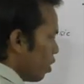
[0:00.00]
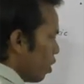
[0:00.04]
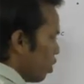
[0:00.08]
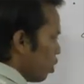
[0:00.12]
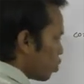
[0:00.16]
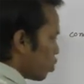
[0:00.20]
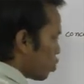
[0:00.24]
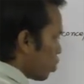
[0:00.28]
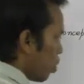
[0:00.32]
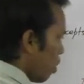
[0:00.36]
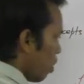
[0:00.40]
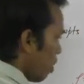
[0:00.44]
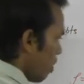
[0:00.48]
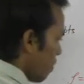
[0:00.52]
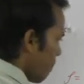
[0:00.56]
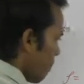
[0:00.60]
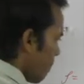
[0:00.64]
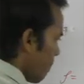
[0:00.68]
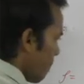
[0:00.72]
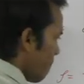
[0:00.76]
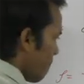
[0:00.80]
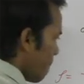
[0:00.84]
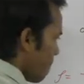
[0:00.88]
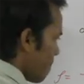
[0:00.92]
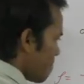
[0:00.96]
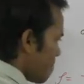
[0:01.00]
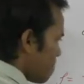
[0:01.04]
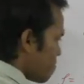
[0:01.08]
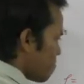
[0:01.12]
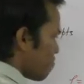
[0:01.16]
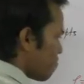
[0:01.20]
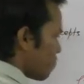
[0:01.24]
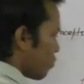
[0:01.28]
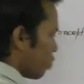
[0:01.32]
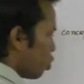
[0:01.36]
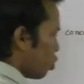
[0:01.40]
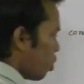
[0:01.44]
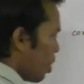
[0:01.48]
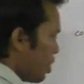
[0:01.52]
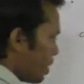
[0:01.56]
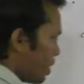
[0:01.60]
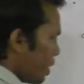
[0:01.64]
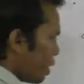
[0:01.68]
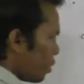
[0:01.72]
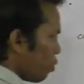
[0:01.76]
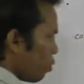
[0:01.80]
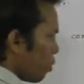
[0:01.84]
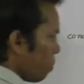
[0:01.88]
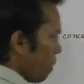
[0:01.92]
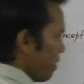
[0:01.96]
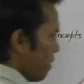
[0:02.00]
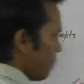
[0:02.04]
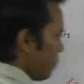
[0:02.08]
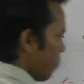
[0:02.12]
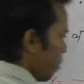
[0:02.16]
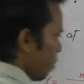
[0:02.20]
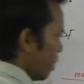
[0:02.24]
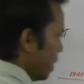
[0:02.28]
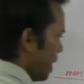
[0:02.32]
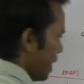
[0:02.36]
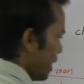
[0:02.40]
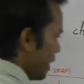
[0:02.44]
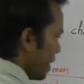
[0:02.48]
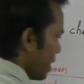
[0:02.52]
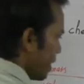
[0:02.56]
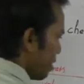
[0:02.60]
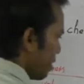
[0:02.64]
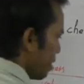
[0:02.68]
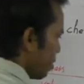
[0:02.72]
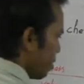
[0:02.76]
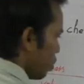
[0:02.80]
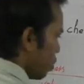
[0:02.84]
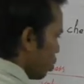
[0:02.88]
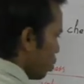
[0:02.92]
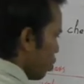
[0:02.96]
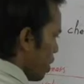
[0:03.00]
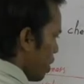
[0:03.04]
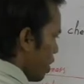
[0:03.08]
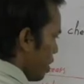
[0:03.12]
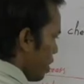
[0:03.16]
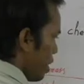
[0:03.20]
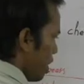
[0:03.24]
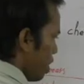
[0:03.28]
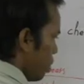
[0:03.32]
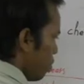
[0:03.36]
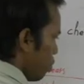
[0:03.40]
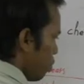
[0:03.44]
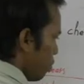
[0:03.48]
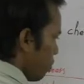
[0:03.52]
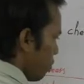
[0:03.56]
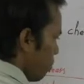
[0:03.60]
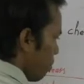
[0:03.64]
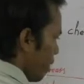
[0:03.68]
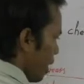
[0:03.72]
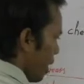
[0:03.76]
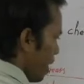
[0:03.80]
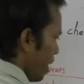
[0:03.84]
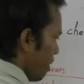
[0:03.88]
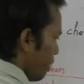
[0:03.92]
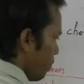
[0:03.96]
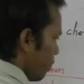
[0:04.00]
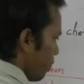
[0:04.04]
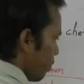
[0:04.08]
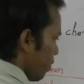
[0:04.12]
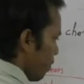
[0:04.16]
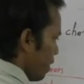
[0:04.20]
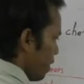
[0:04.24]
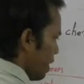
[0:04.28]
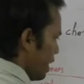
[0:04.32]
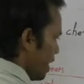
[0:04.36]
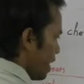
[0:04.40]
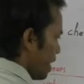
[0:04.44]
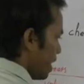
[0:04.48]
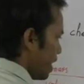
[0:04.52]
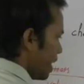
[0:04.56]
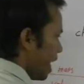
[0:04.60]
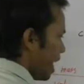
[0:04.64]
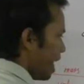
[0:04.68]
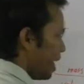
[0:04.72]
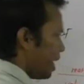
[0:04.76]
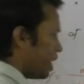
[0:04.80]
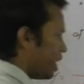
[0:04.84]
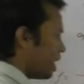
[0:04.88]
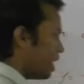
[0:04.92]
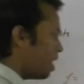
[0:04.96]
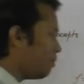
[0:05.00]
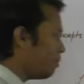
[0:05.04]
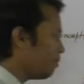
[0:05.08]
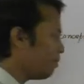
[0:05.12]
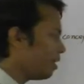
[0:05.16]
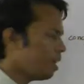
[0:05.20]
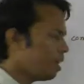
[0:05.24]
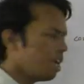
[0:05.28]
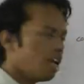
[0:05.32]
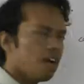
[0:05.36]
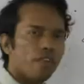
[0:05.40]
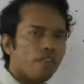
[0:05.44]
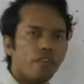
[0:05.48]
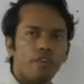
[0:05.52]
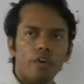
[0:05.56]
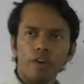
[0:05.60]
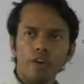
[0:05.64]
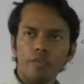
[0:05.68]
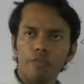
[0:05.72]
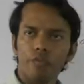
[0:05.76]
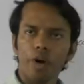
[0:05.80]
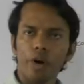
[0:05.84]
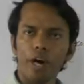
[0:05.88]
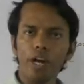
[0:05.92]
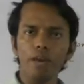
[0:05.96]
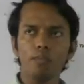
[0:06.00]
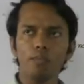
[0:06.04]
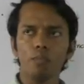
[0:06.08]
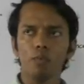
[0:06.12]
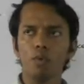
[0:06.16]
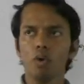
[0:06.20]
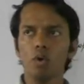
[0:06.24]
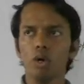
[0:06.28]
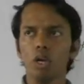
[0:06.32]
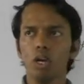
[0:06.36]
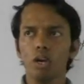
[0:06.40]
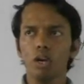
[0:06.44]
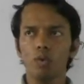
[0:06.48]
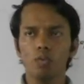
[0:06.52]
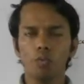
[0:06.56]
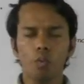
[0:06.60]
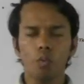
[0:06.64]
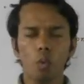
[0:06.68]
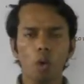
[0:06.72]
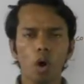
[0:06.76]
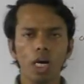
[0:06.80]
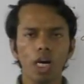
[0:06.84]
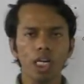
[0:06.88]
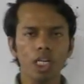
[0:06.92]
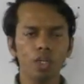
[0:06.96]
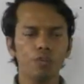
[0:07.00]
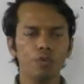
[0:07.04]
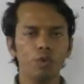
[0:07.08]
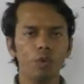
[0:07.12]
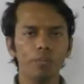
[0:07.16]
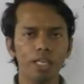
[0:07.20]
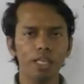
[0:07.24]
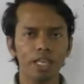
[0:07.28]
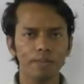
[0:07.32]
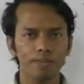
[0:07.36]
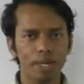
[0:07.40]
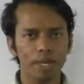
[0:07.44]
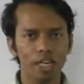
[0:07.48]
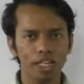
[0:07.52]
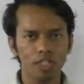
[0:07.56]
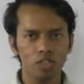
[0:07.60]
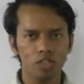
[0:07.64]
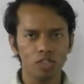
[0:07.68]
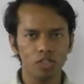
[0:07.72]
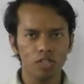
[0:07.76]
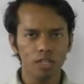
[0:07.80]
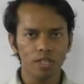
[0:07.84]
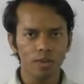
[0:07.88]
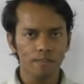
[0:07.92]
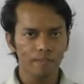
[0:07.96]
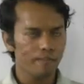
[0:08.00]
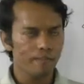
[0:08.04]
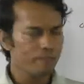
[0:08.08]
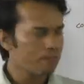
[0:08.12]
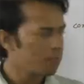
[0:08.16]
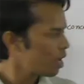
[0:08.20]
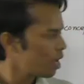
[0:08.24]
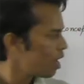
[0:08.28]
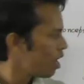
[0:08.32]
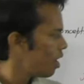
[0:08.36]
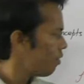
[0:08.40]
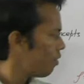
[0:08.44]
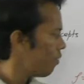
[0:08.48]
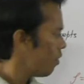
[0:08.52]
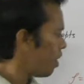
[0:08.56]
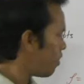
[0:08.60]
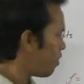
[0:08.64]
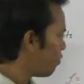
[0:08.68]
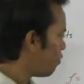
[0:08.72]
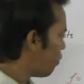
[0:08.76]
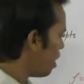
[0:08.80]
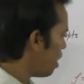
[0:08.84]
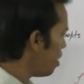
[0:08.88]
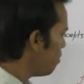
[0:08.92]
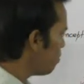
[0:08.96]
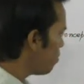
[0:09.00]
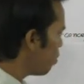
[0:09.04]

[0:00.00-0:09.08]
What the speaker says: So 22.4 liter, 22.4 liter, and tell me for 1 mole what will be the mass? For 1